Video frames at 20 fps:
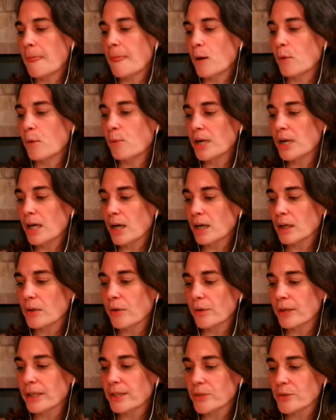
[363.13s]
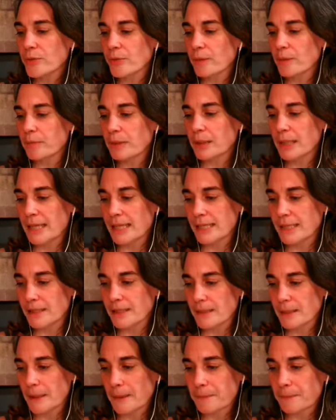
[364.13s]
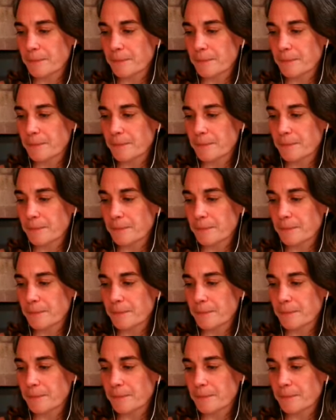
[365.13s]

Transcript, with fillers: we are going to replace